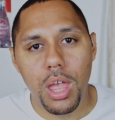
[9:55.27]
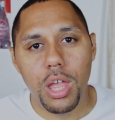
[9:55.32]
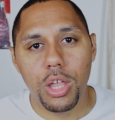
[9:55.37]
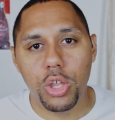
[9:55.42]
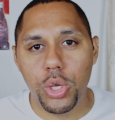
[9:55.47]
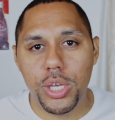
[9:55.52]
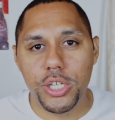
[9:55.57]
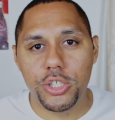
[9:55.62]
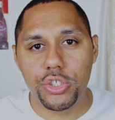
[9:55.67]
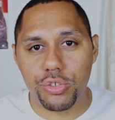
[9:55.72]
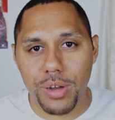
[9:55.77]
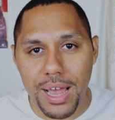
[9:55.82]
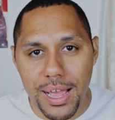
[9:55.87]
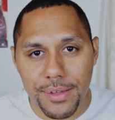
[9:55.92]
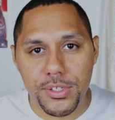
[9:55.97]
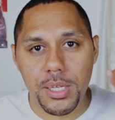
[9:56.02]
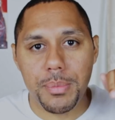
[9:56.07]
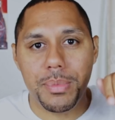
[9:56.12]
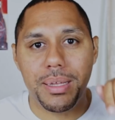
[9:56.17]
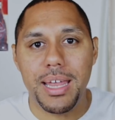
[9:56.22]
you can
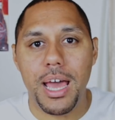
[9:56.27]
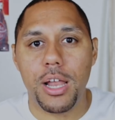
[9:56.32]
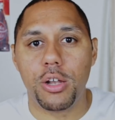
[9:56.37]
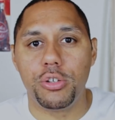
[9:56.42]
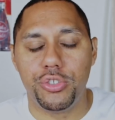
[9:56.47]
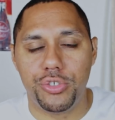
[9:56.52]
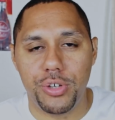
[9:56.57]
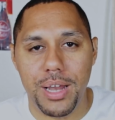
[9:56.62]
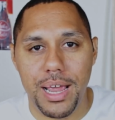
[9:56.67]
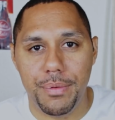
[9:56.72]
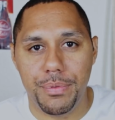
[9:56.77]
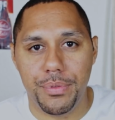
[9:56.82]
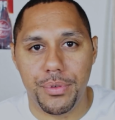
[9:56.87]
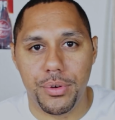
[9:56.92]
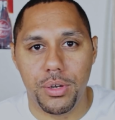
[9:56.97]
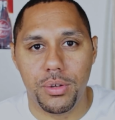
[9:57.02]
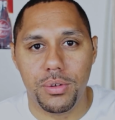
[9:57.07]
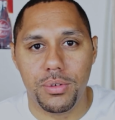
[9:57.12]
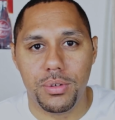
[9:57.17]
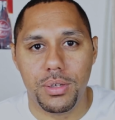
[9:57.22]
drive to McDonald's
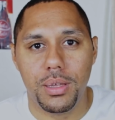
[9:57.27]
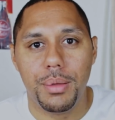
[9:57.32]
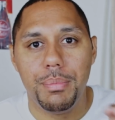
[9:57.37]
drive-thru,